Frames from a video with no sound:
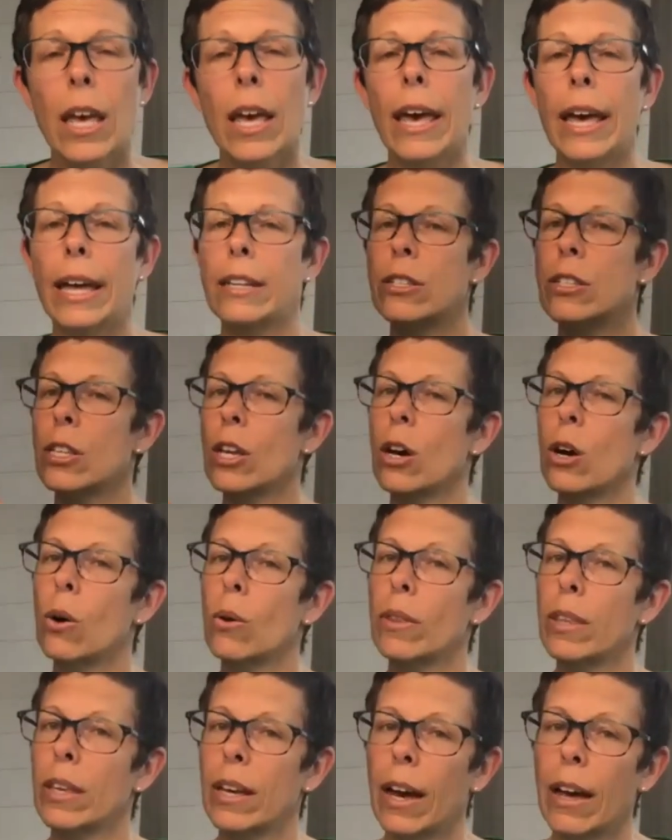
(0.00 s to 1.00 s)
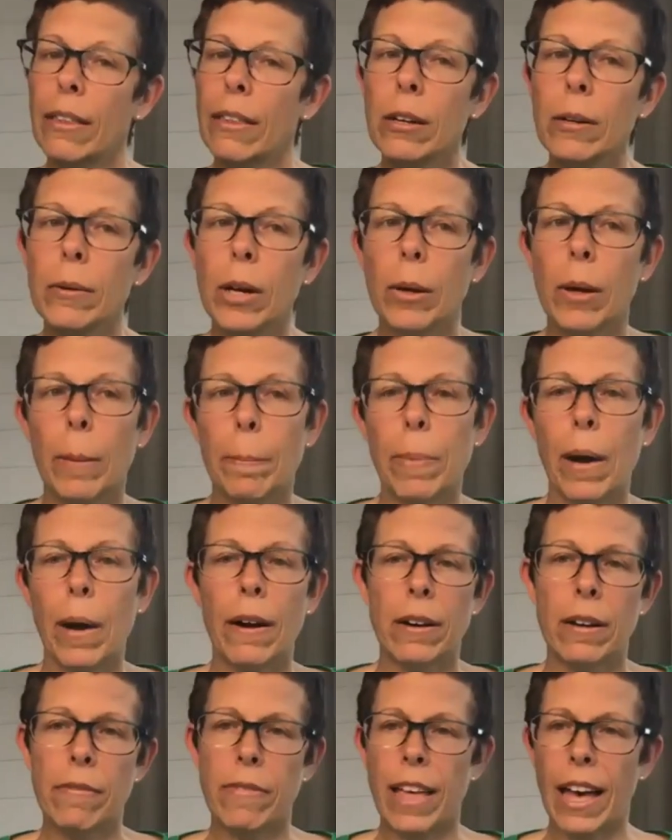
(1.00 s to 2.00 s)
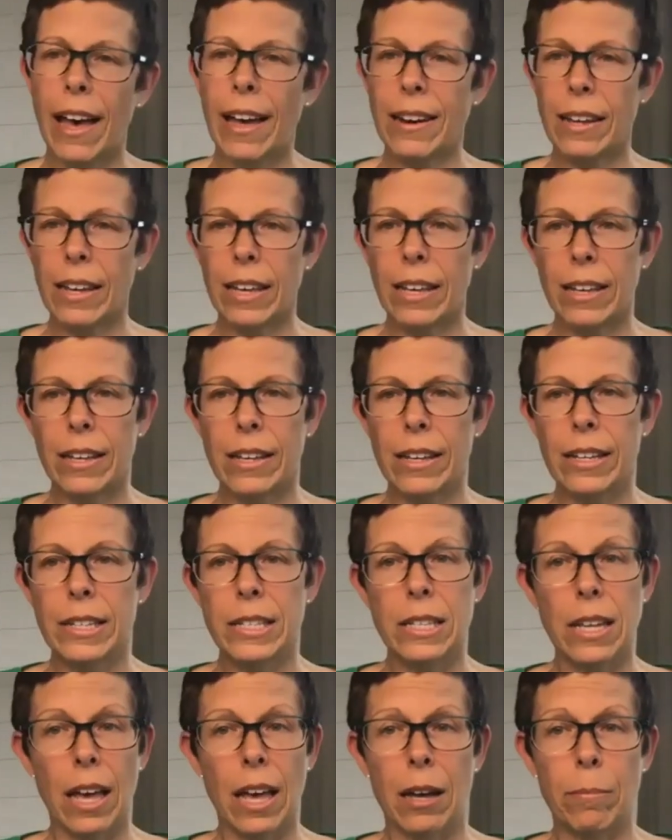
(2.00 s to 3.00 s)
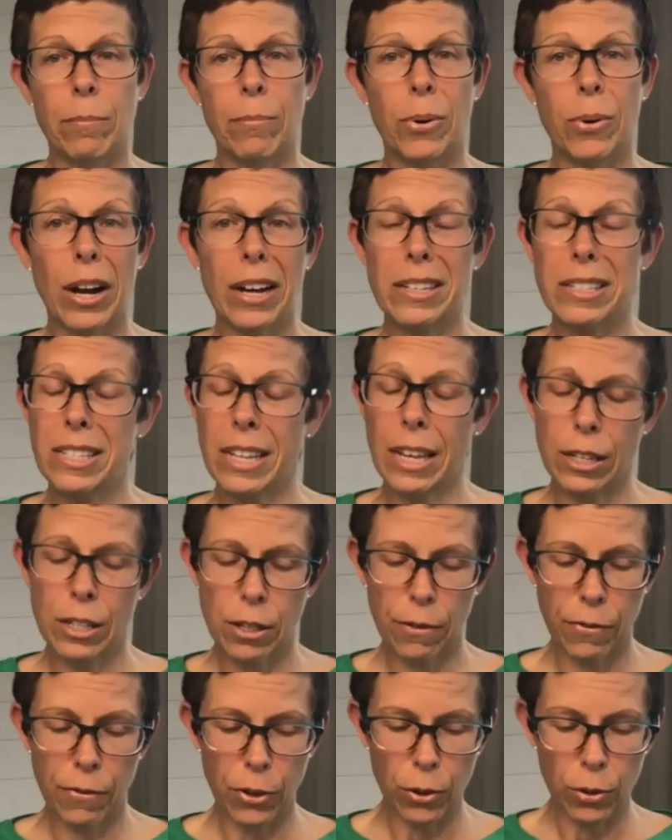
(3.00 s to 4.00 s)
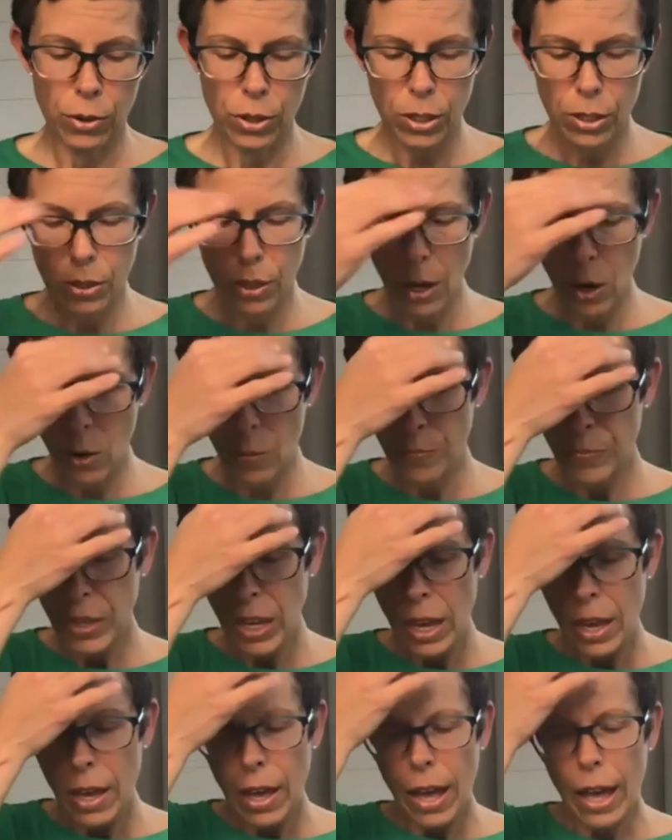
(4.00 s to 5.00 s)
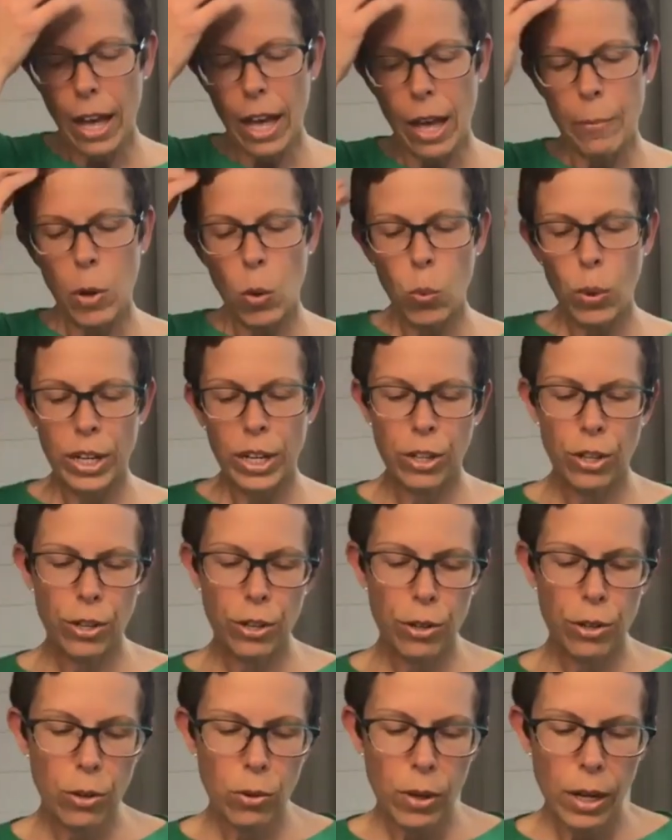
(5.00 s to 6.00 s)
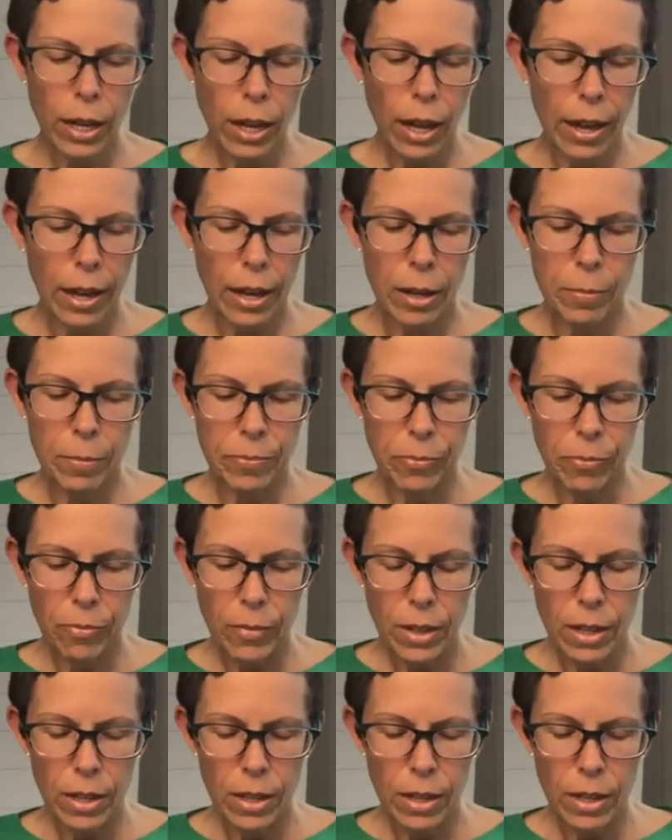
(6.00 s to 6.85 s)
And so the other uh, part of that is um, processed foods. So um, when you um,